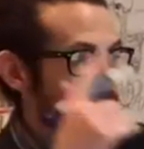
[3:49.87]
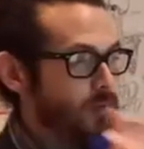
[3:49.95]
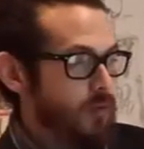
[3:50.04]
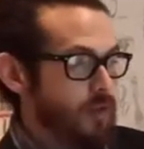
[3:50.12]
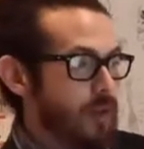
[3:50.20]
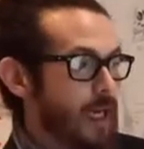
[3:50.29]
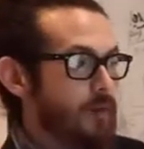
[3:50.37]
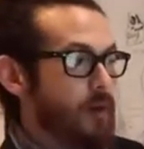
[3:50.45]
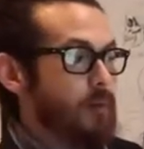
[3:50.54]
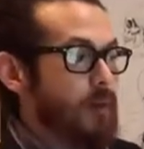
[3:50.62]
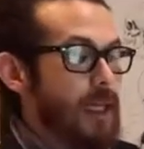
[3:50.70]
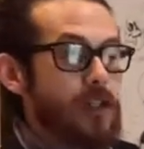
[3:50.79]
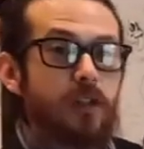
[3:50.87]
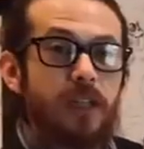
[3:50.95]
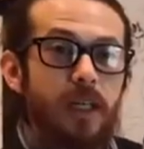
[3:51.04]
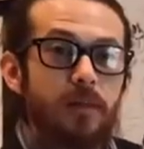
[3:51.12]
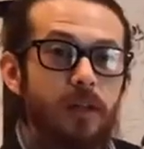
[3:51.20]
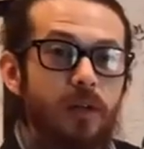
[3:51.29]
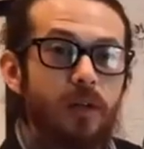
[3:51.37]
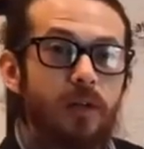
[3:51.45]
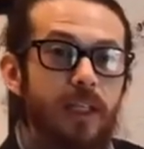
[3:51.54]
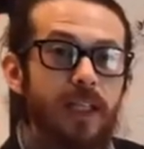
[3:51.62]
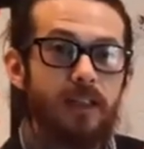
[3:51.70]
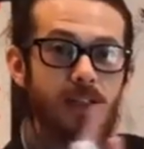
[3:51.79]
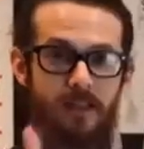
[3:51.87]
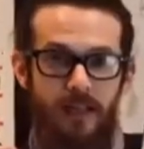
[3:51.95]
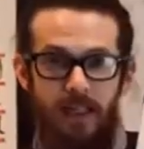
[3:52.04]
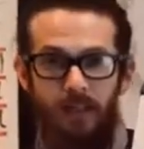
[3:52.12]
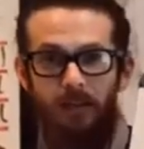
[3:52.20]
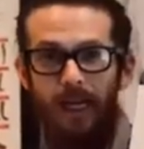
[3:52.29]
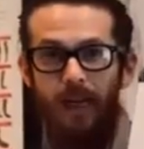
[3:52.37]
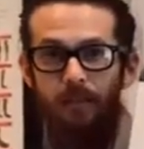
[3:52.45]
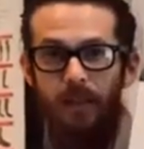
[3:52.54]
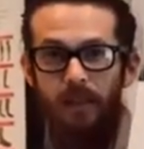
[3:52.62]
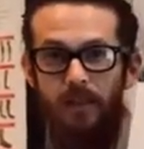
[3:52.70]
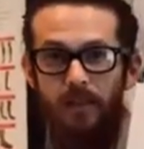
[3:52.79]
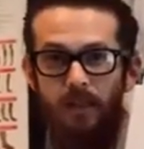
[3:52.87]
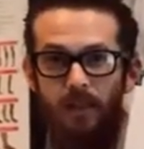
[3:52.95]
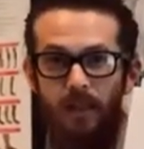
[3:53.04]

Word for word: When you have a pleasure chemical, it does not equal happiness.